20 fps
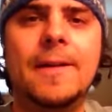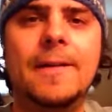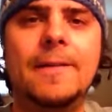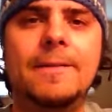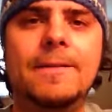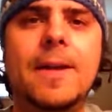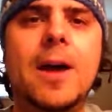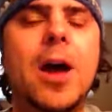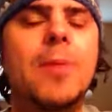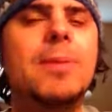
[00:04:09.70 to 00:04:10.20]

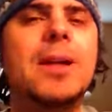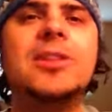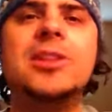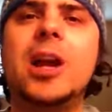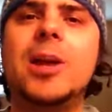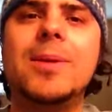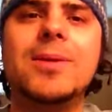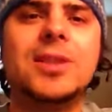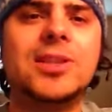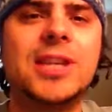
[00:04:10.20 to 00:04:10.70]
Now, I'm not
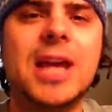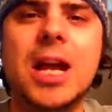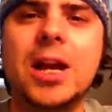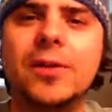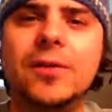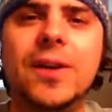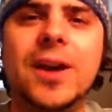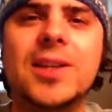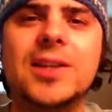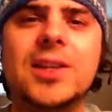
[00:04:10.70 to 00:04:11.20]
talking about the
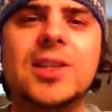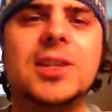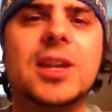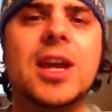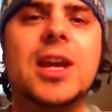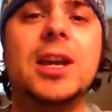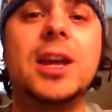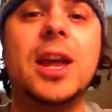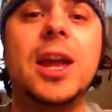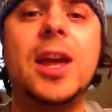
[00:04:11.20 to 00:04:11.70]
sacrifice It's
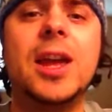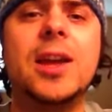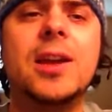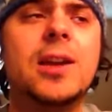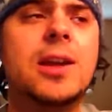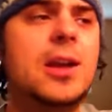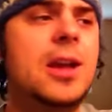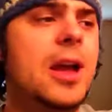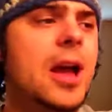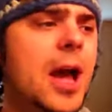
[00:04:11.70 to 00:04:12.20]
like, hey,